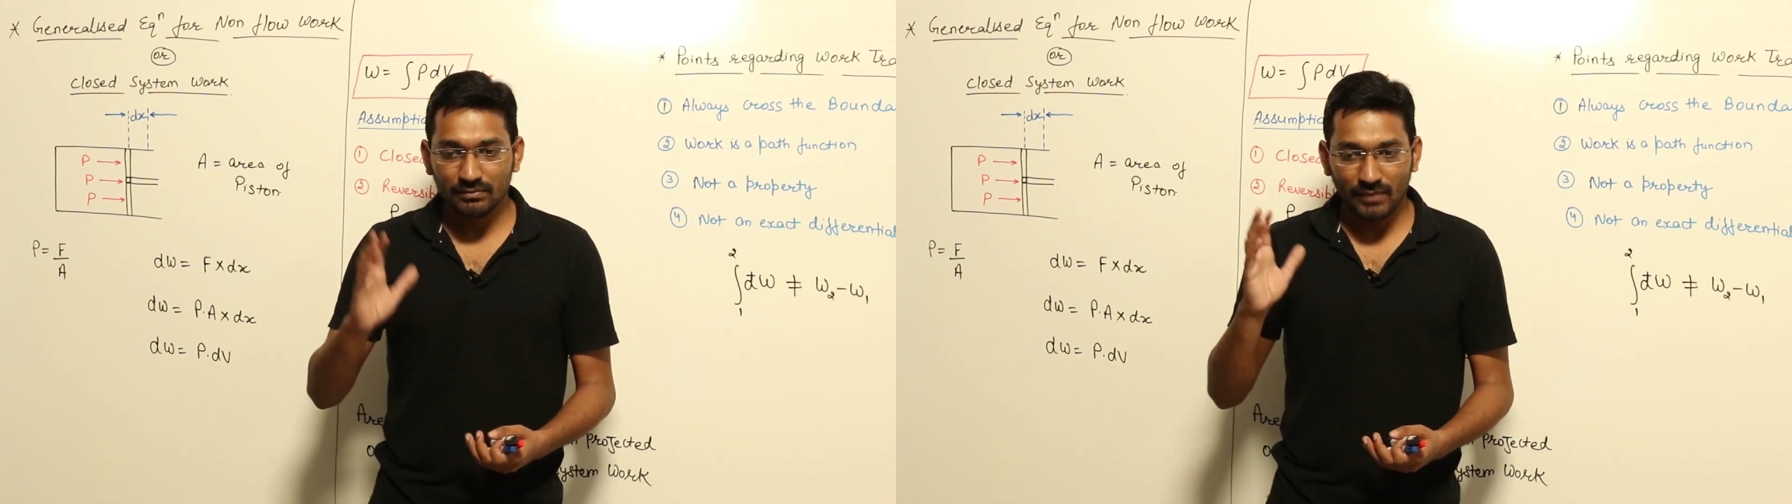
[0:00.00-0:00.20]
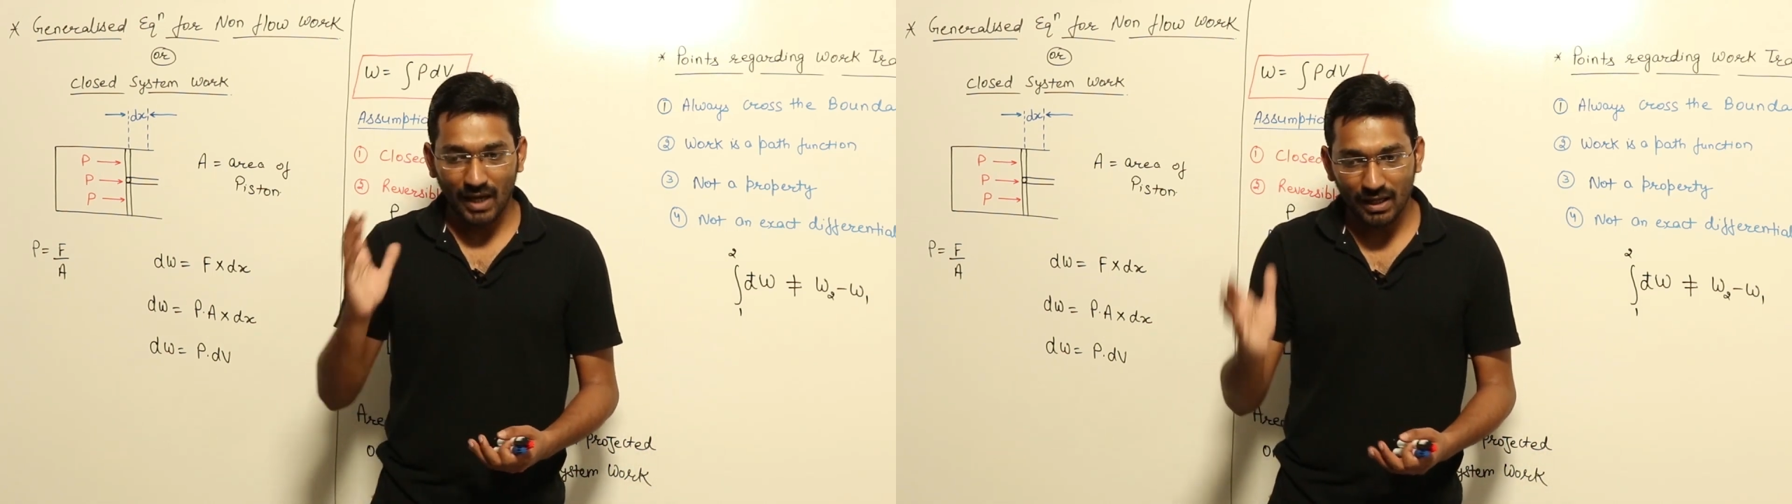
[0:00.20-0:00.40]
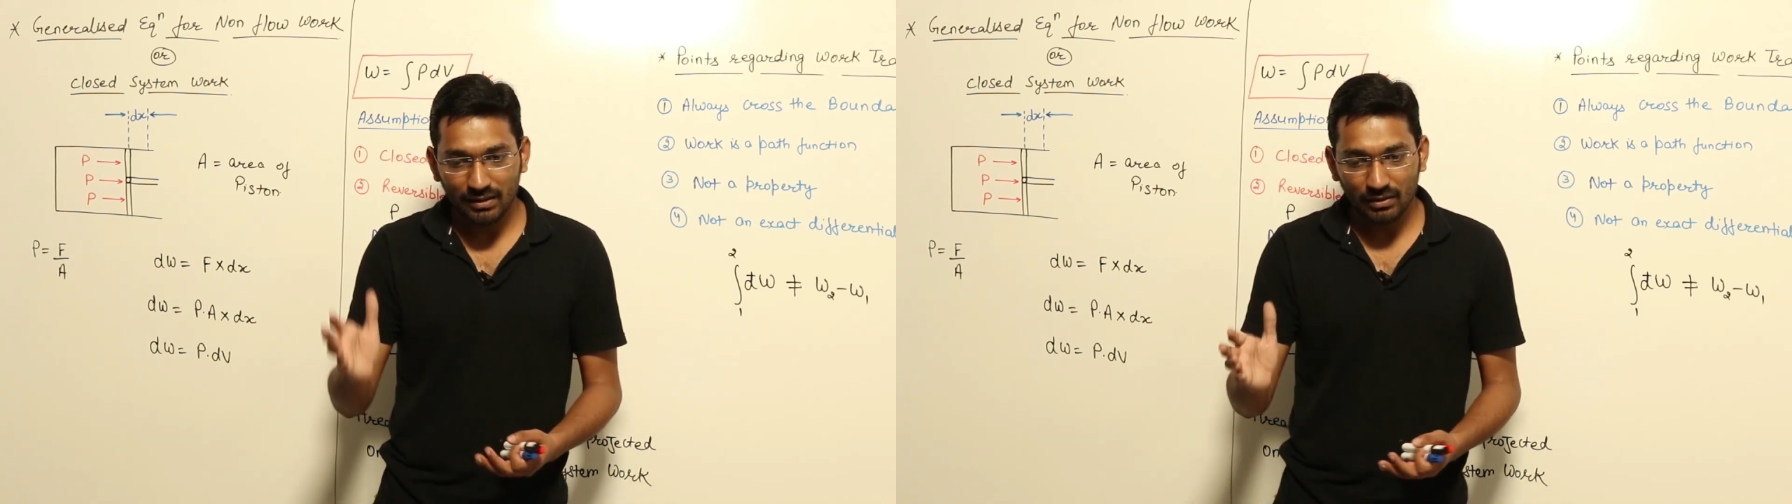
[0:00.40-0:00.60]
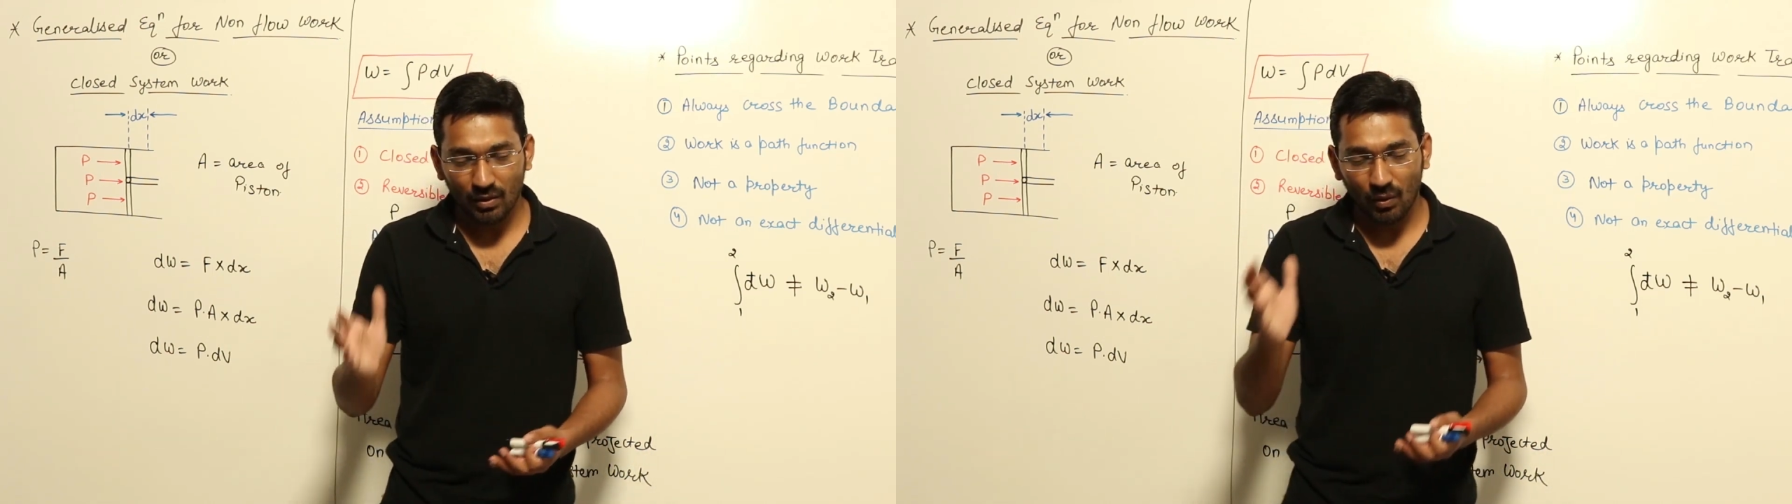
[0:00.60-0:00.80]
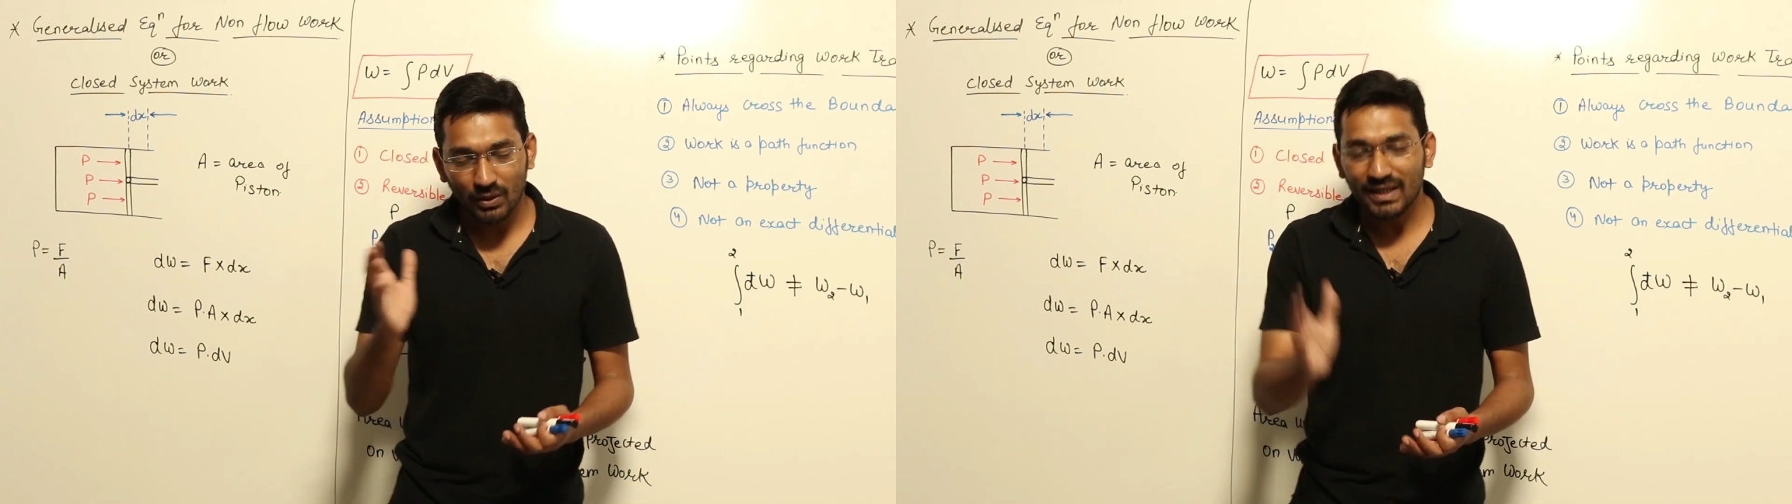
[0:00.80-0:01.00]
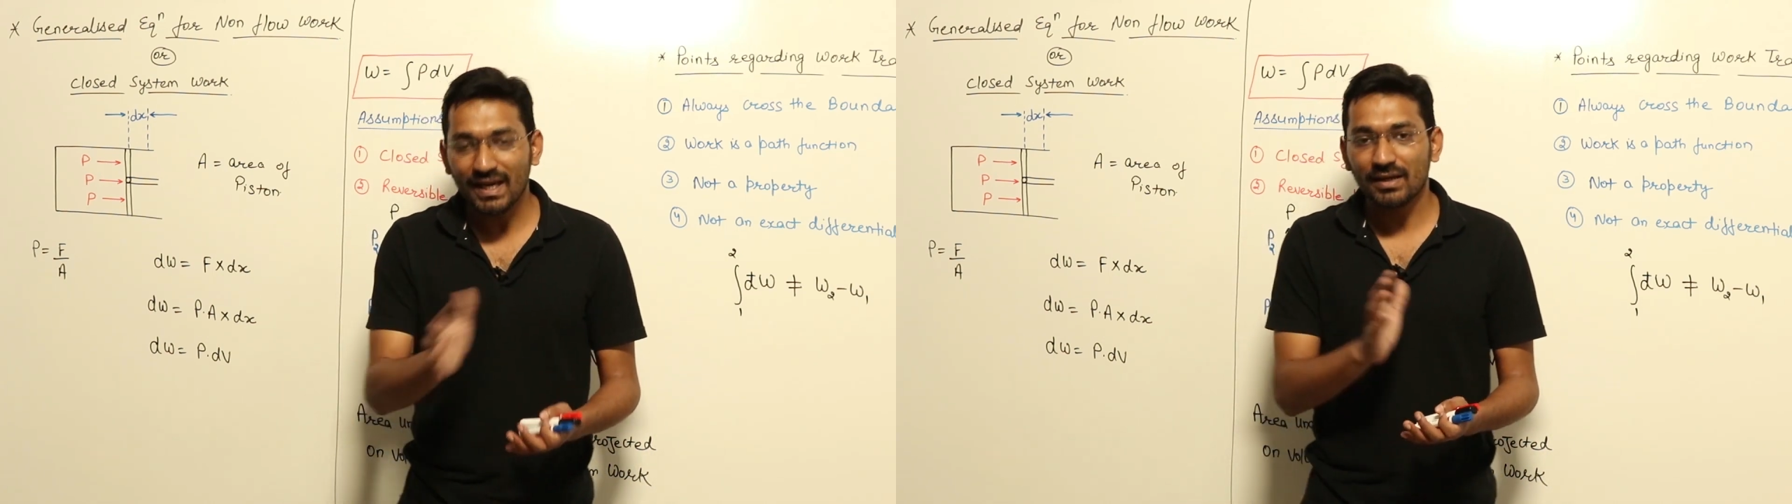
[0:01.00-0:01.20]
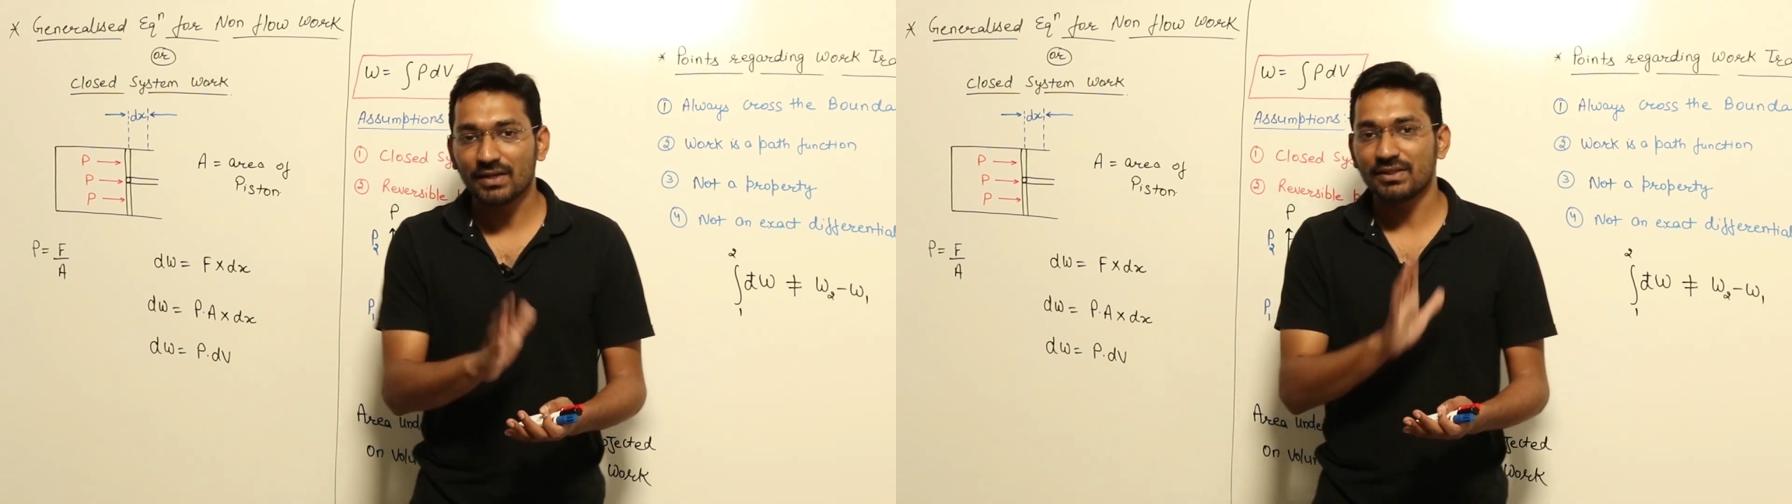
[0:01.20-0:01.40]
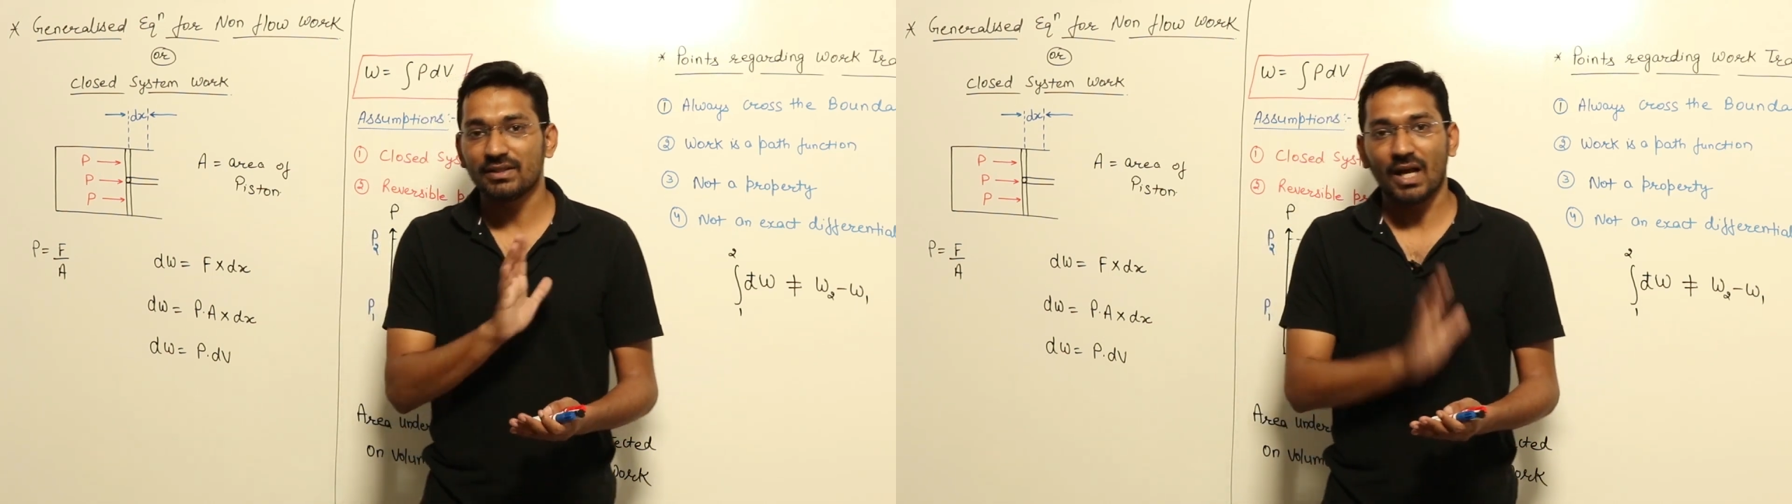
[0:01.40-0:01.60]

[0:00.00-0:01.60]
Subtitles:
and only energy